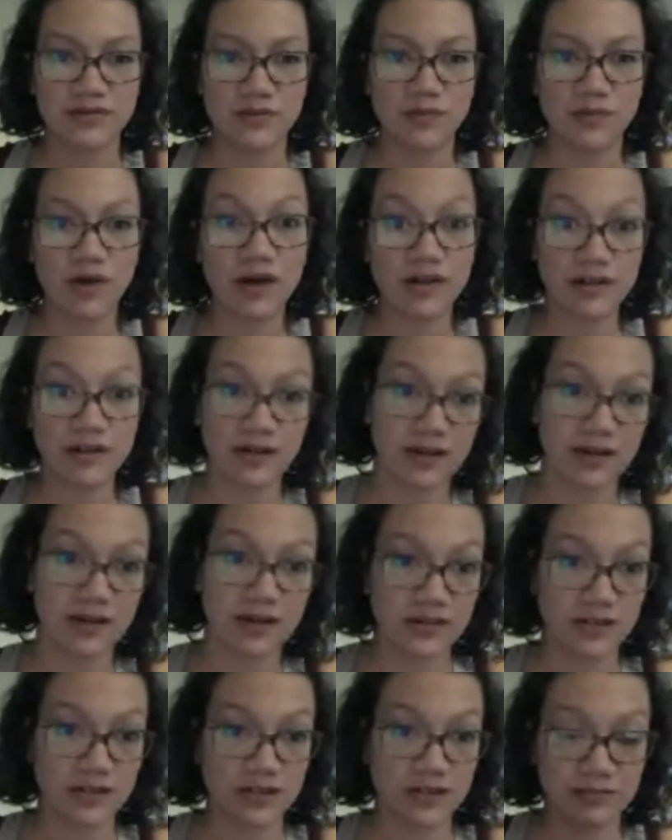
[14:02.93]

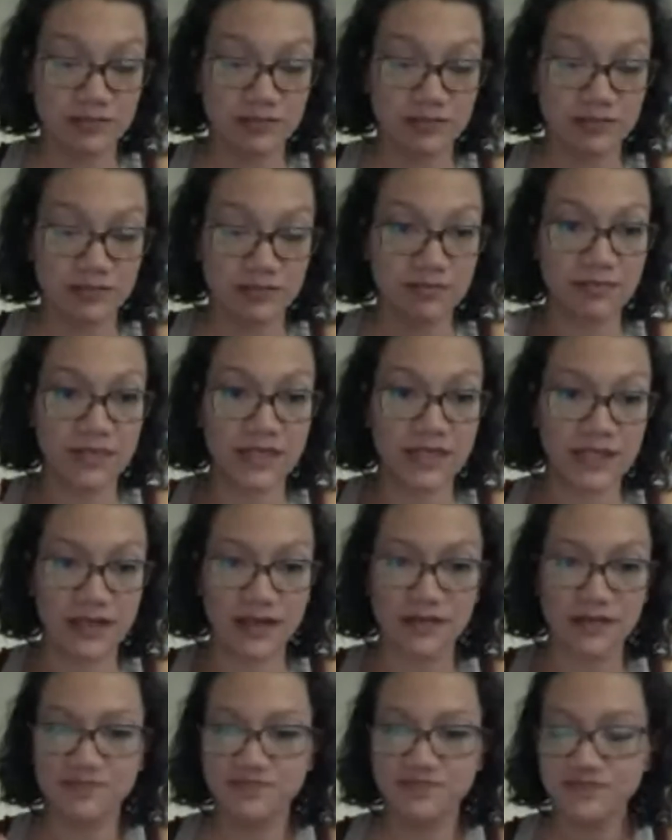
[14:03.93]
watercolor
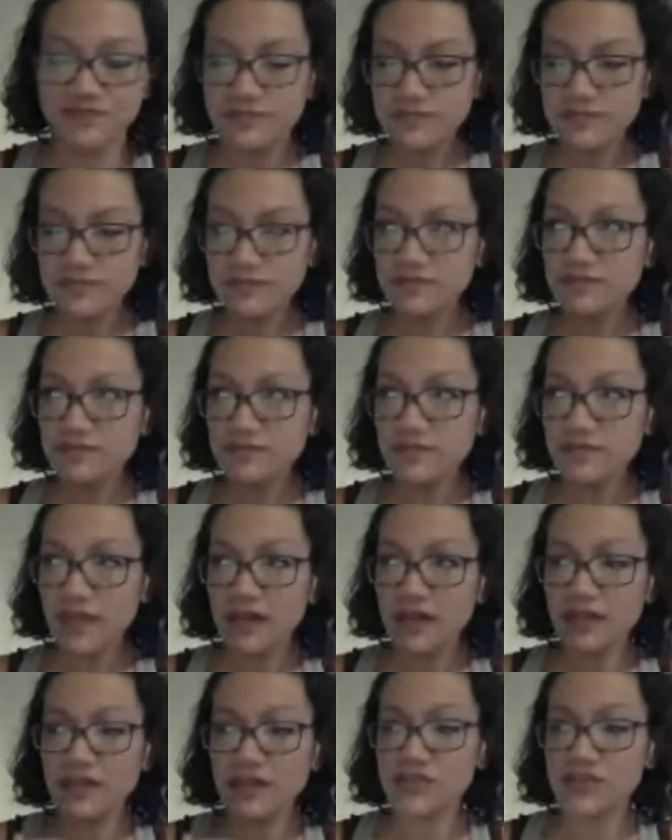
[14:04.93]
media.
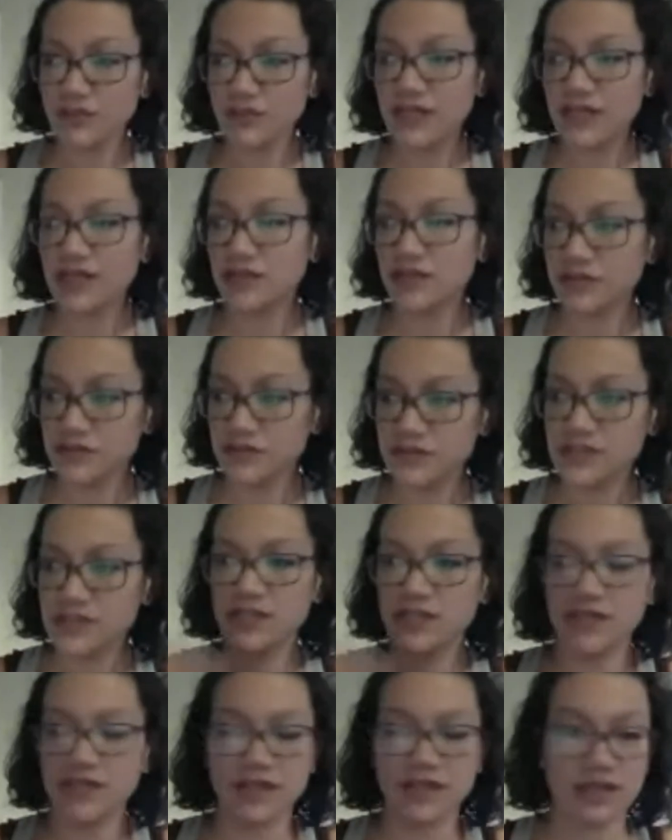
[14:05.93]
The two that I
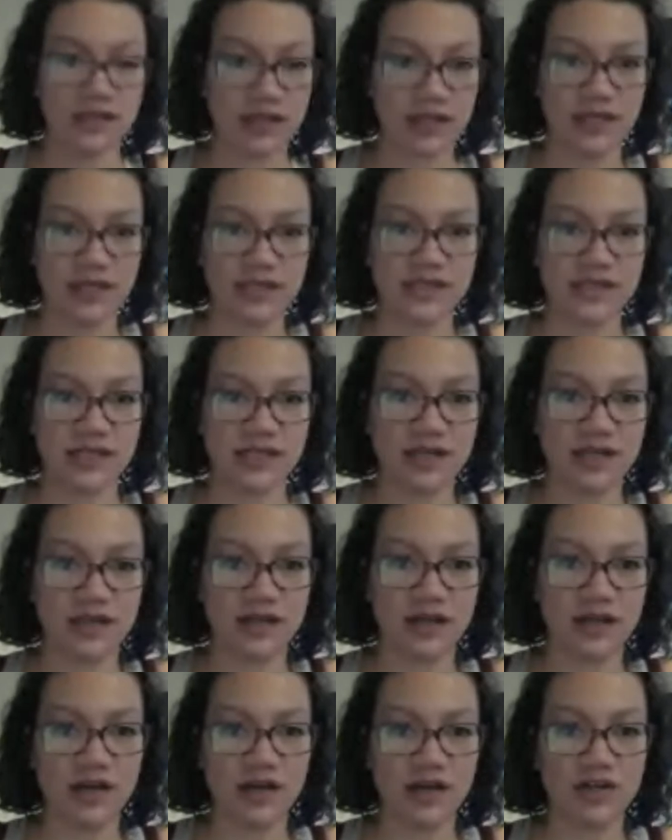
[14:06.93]
used, like I
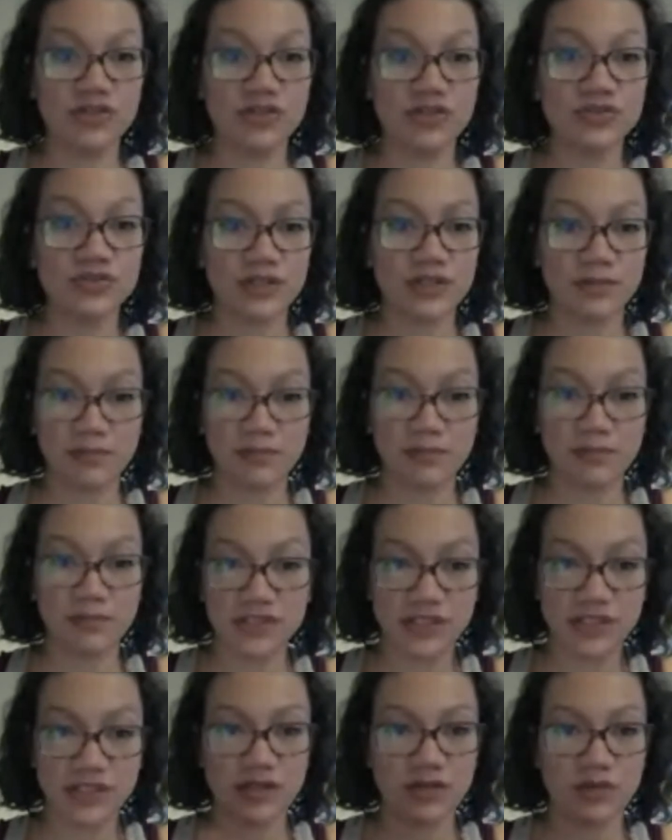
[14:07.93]
said, are usually
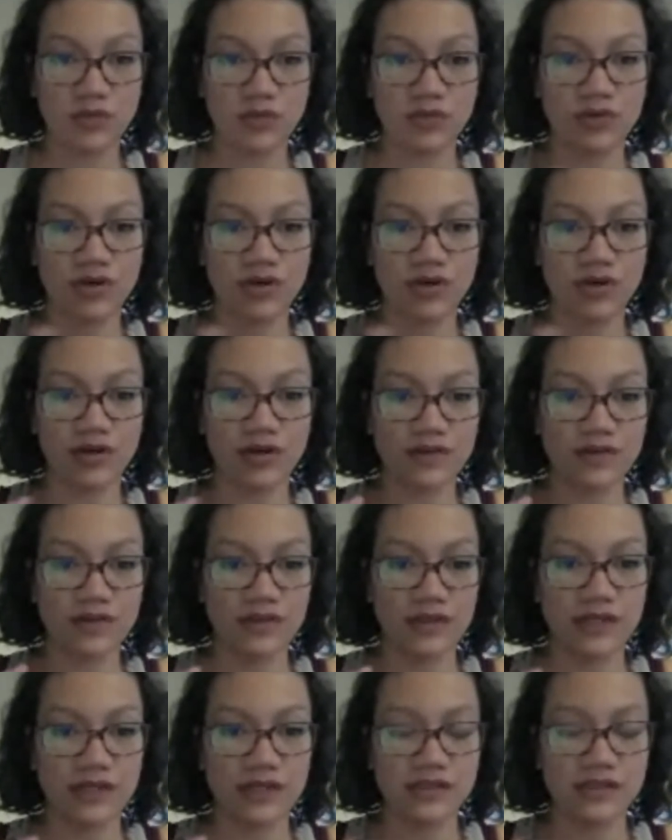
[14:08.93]
Mission or
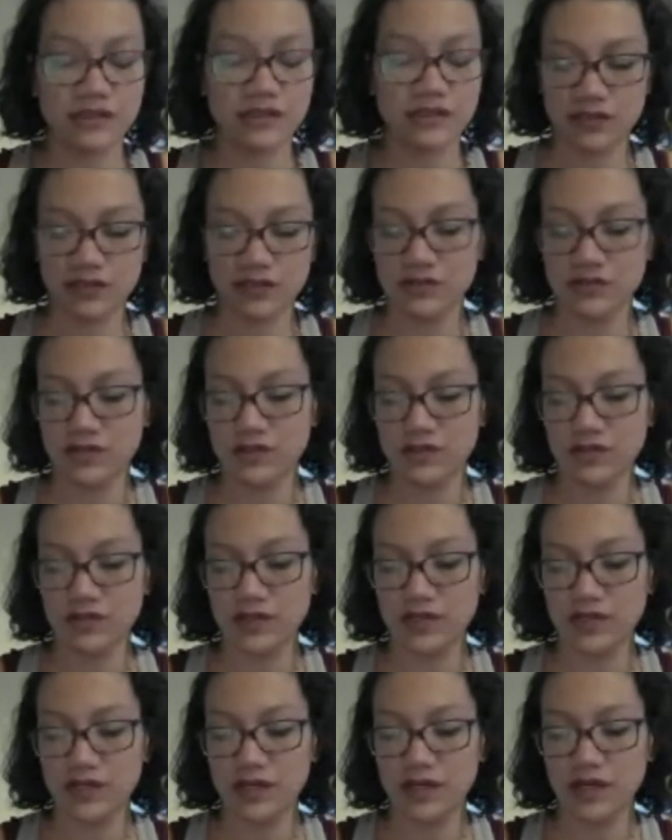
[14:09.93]
these. These are
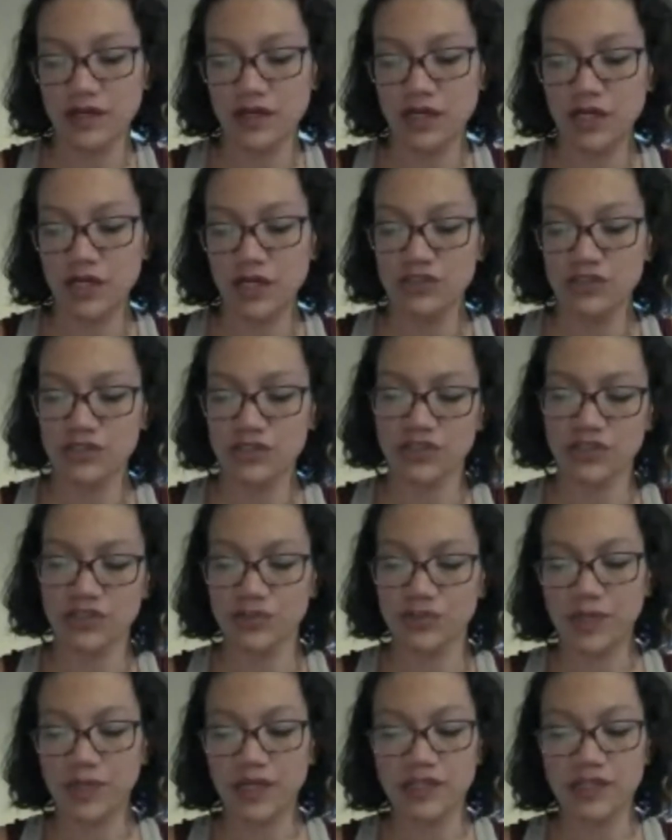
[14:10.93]
the
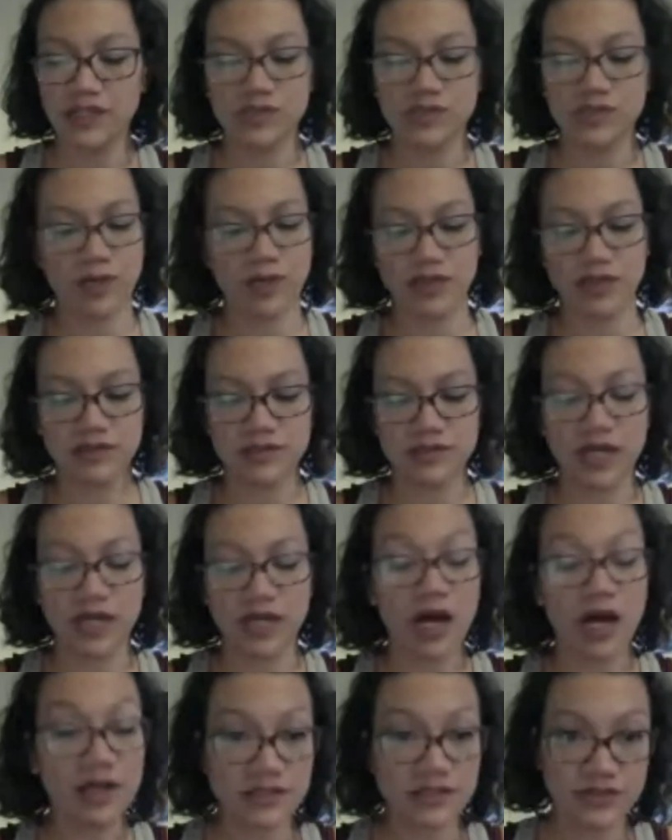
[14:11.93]
Dr. P.H. Martin's
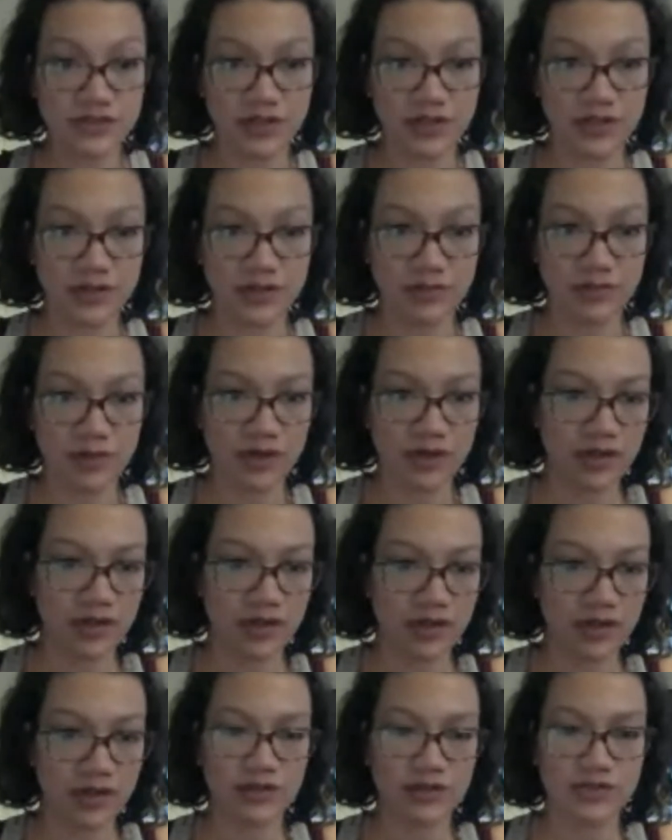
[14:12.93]
concentrated
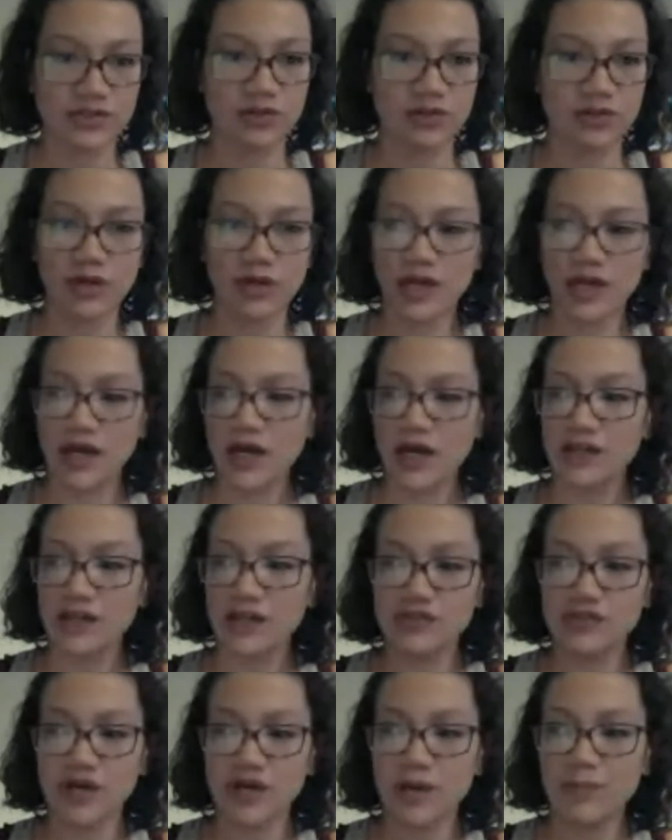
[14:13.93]
watercolor. So
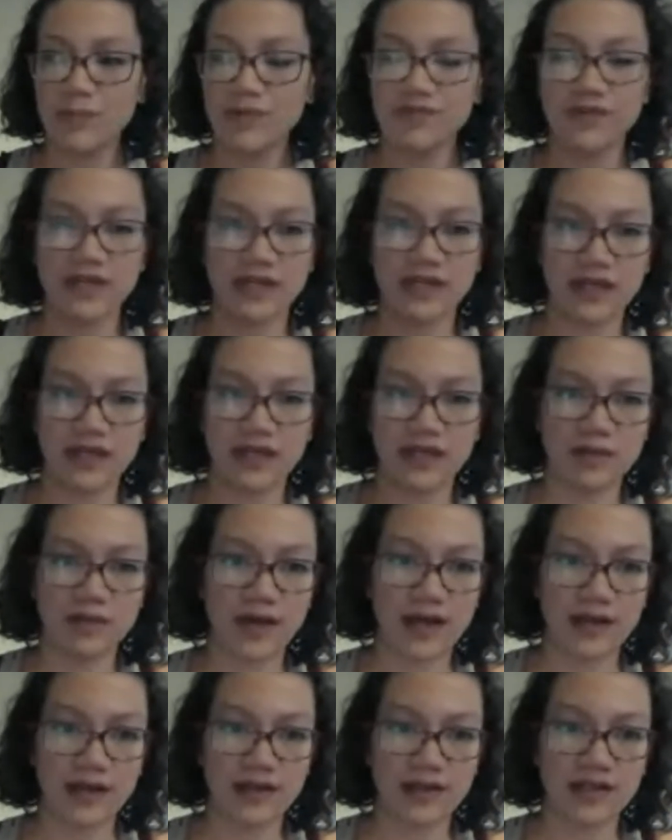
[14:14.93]
a drop of it in
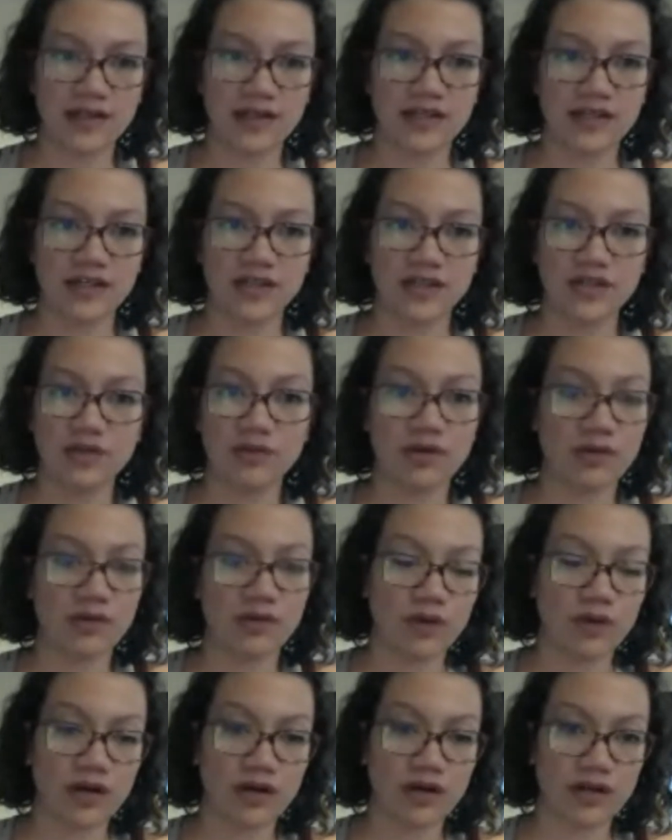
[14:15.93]
a palette, UI
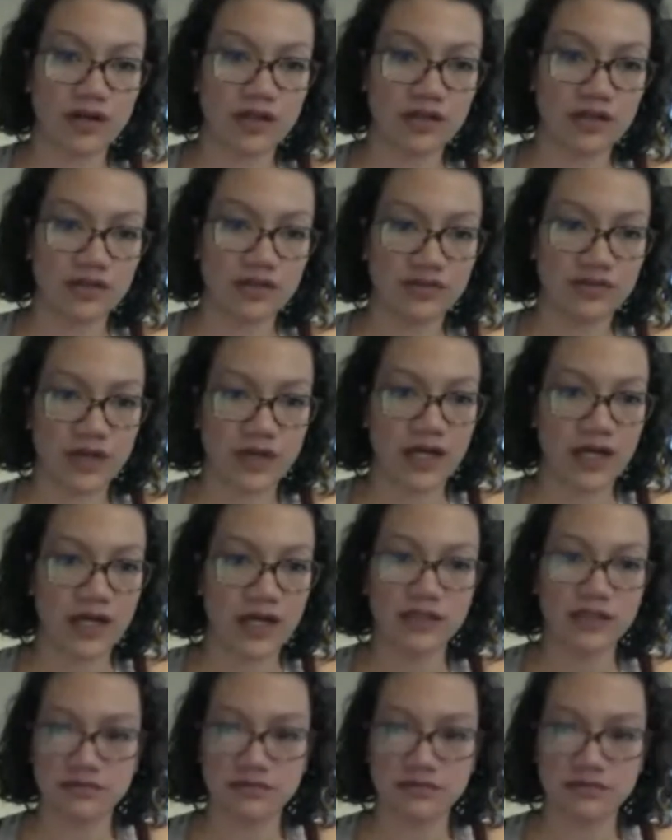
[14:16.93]
water, and you've got